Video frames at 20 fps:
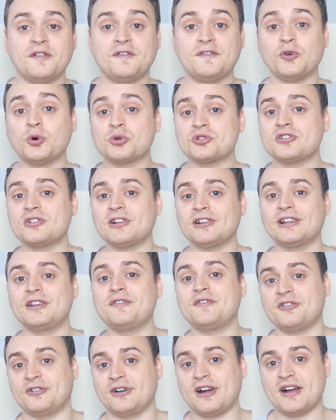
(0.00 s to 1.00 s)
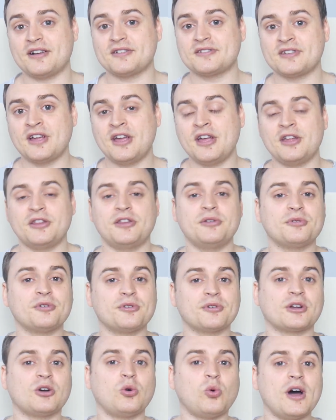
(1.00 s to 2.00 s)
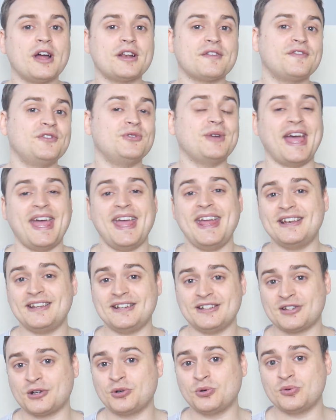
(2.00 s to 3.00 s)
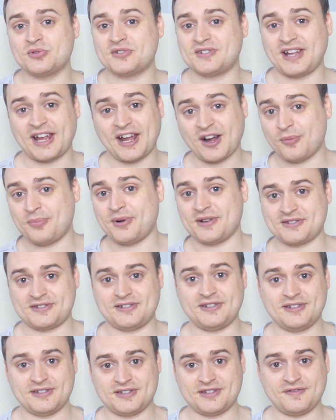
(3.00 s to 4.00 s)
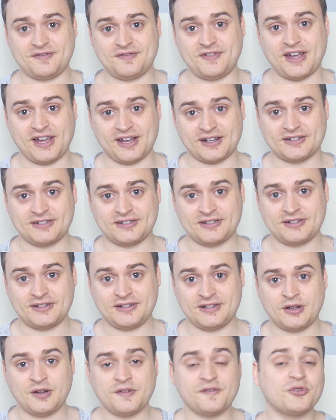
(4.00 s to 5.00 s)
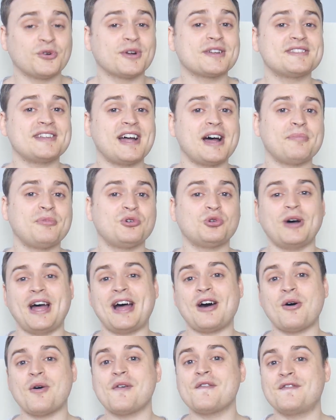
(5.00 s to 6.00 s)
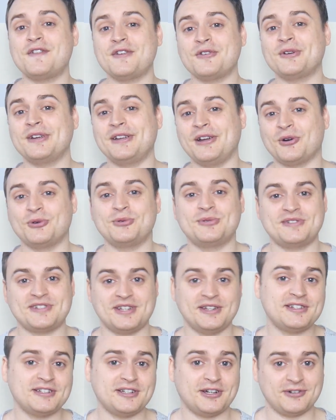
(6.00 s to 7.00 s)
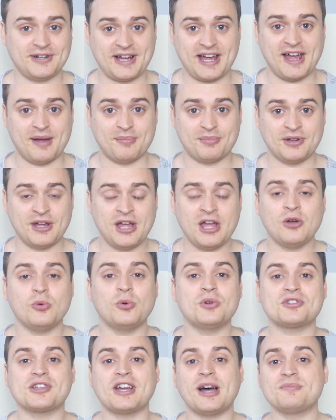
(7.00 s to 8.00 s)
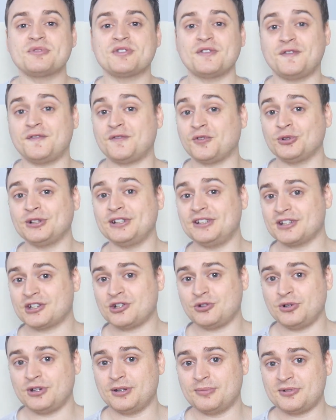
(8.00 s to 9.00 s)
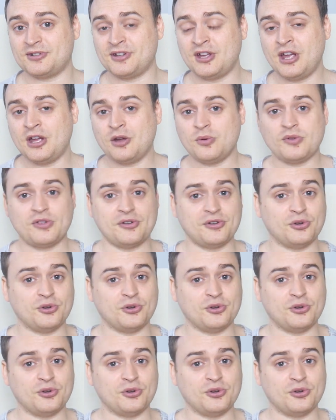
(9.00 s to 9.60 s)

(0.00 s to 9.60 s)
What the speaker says: Fortunately for us, there are quite a few handy tools to help us to this effect. For example, our very own Tidio app, which comes fully equipped with